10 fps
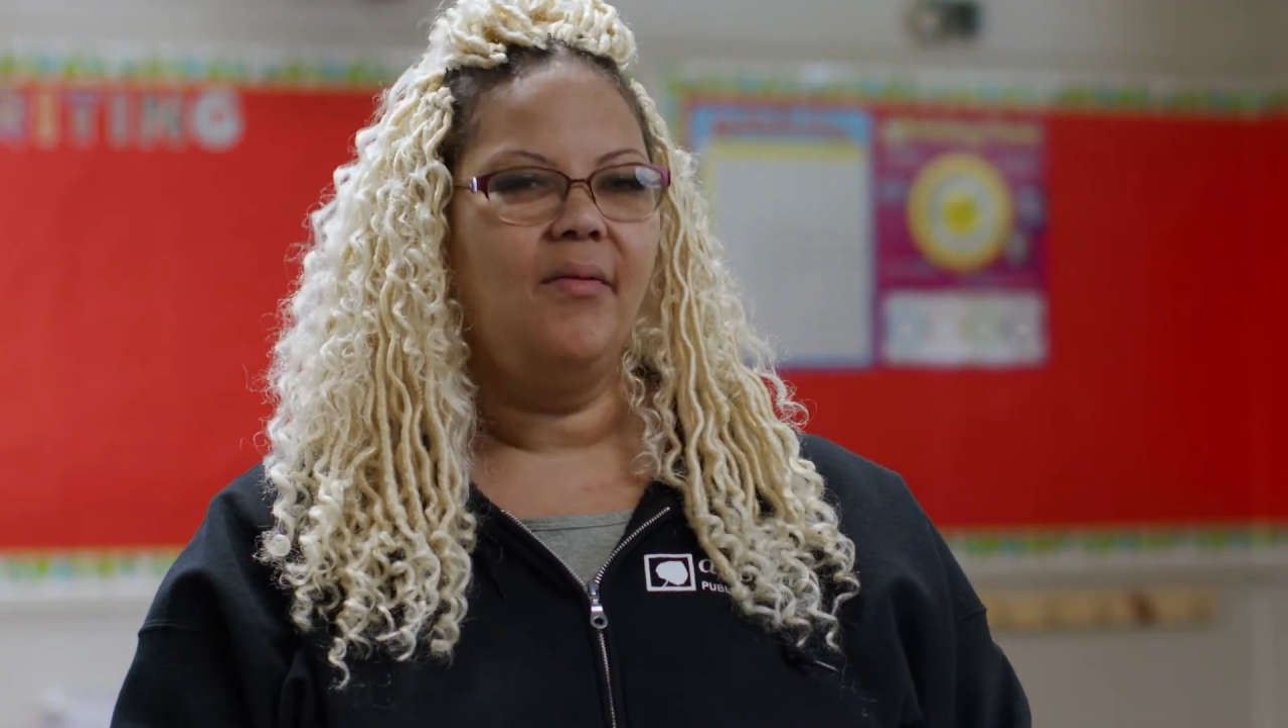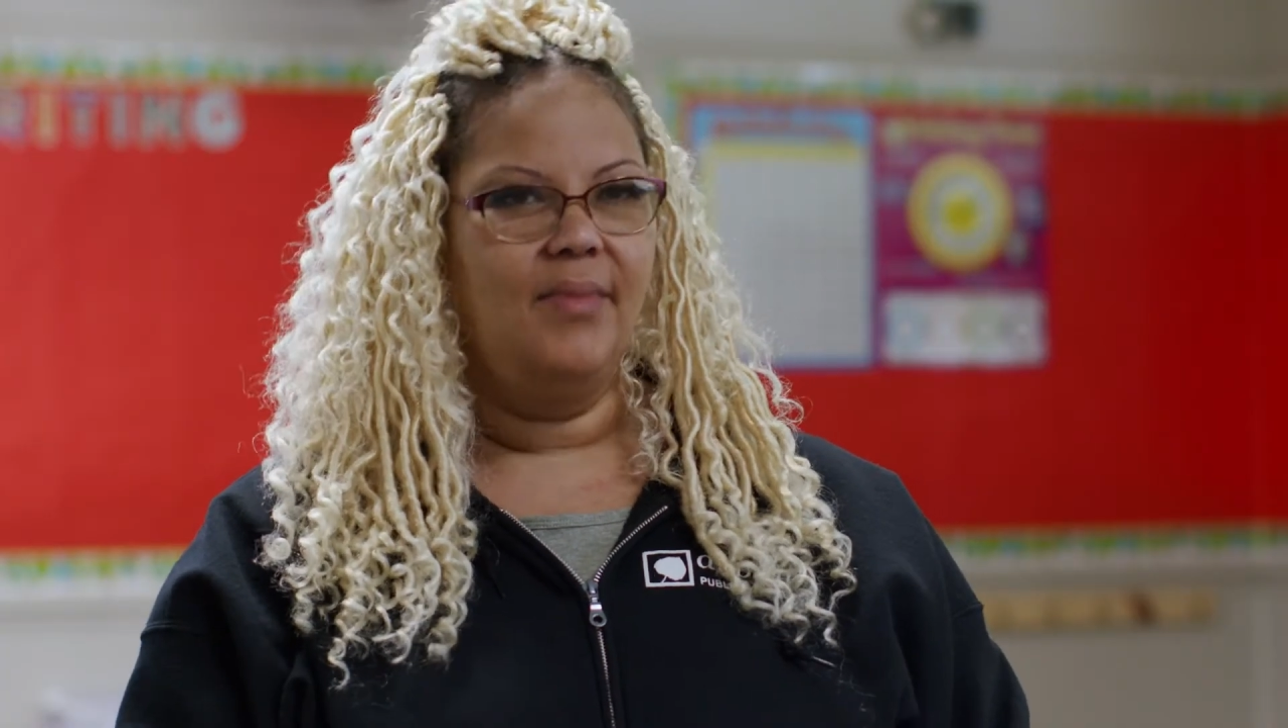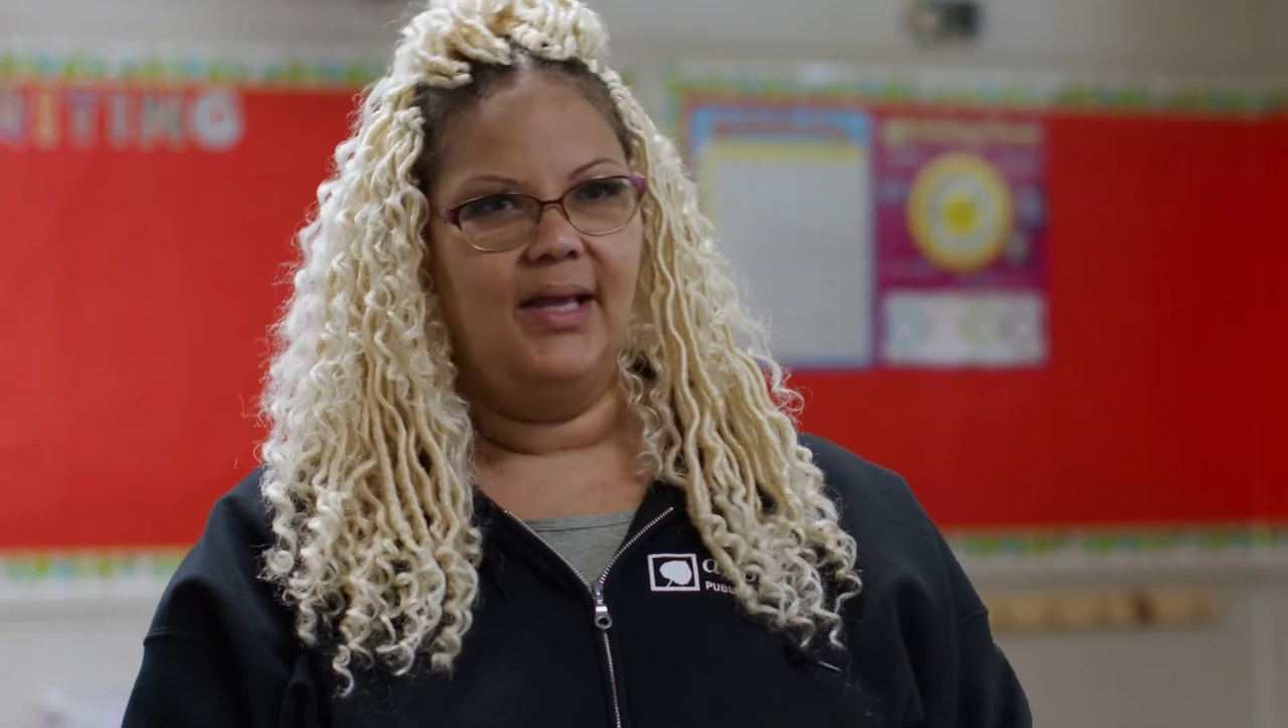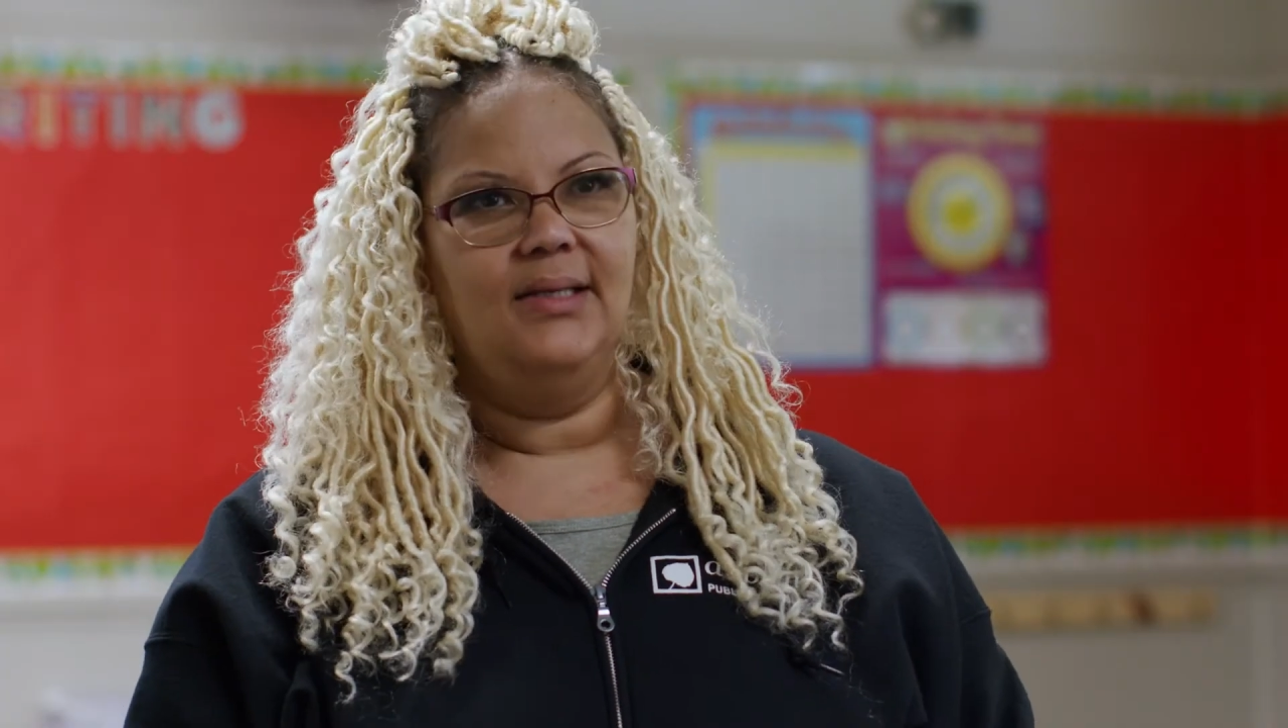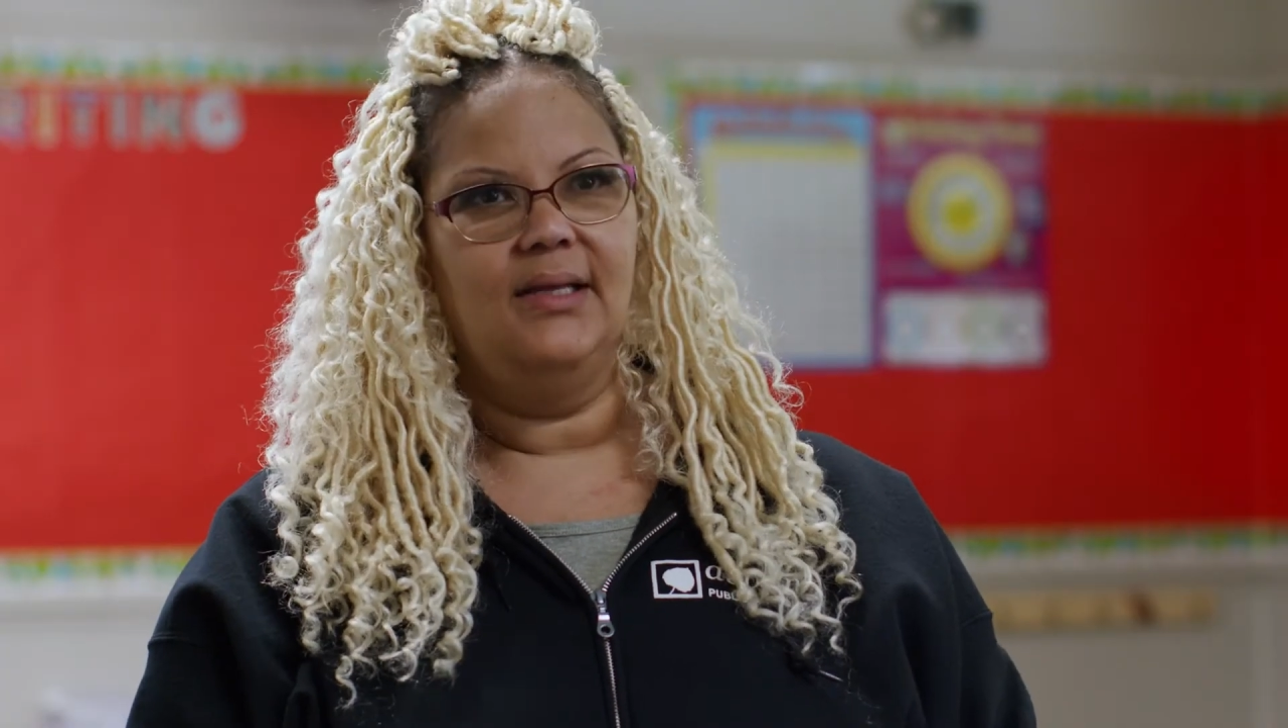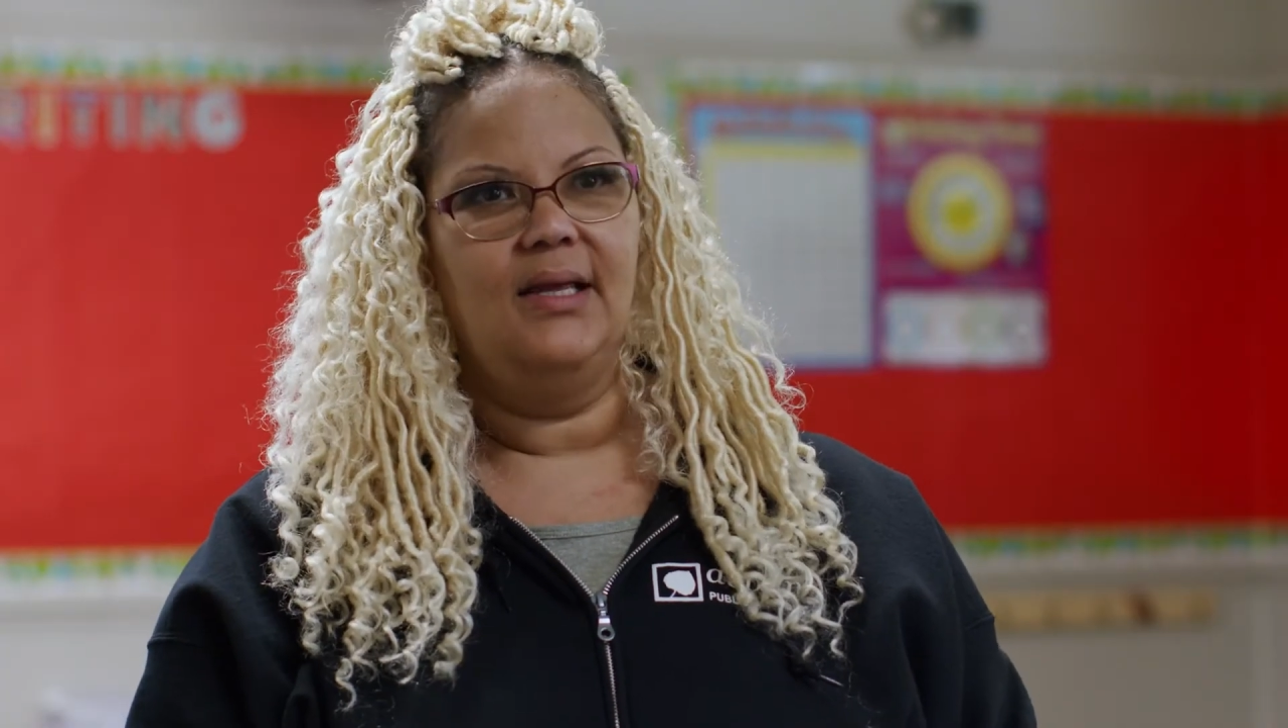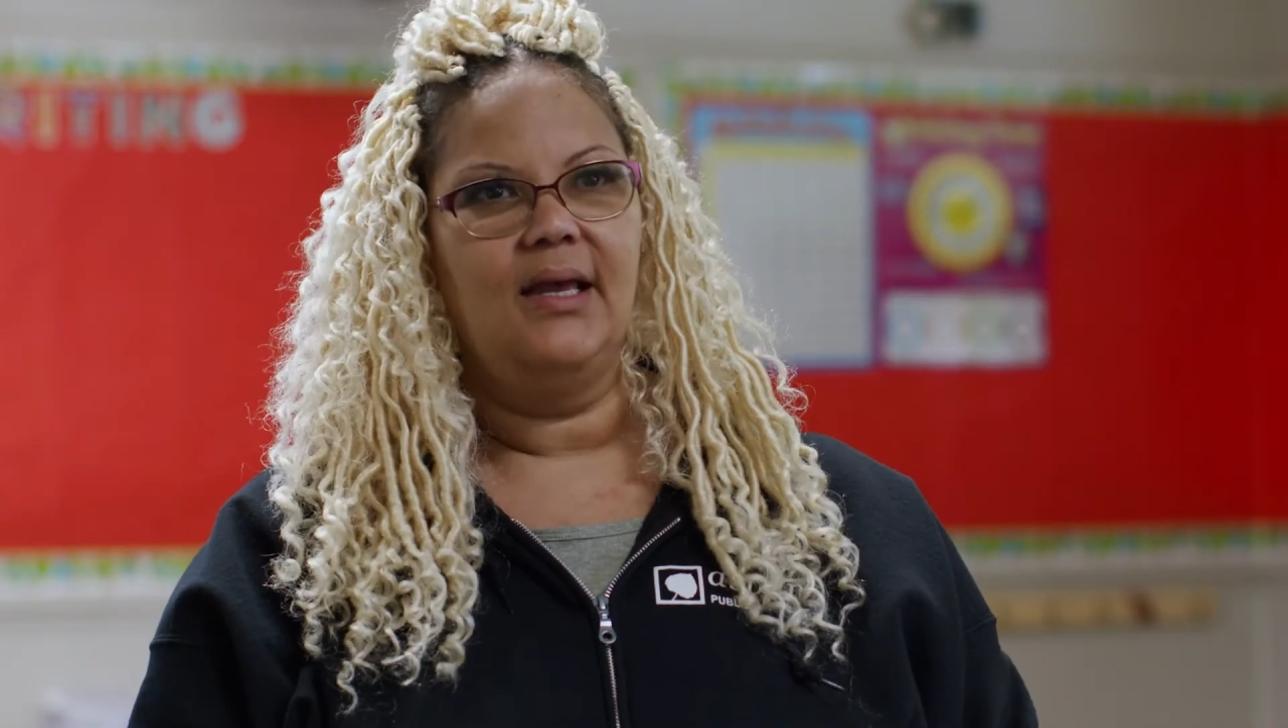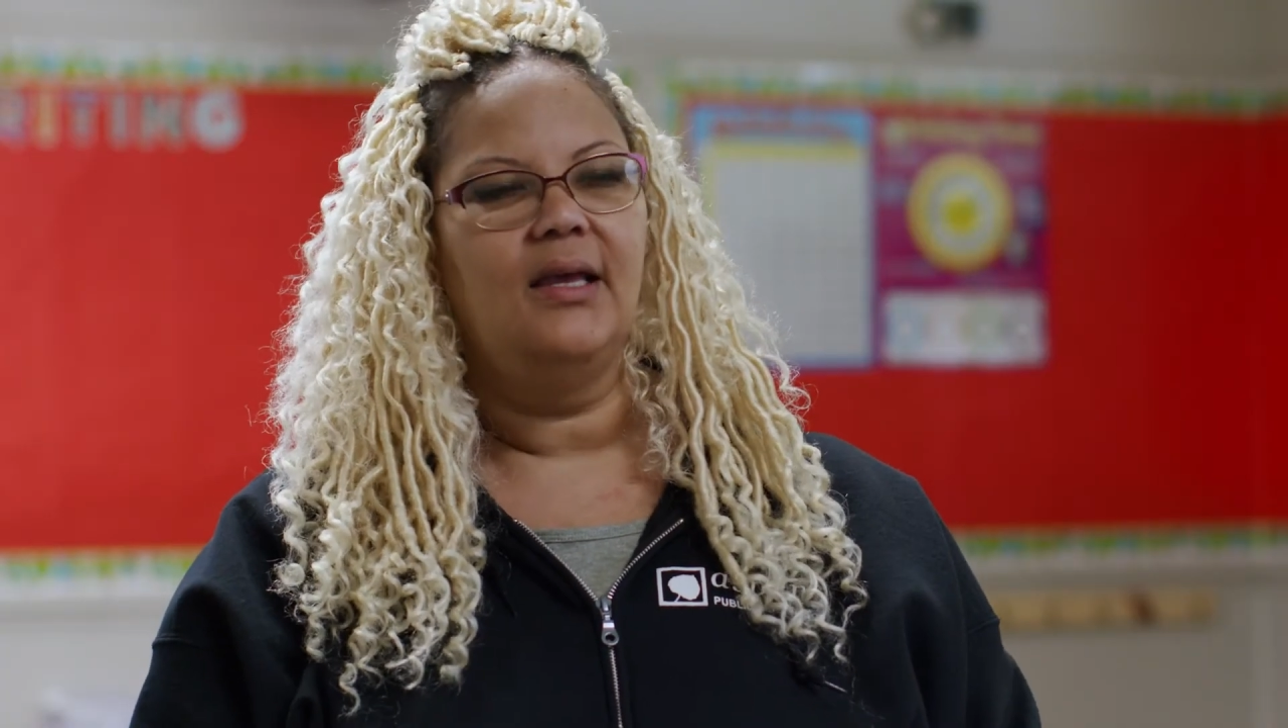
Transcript: amazing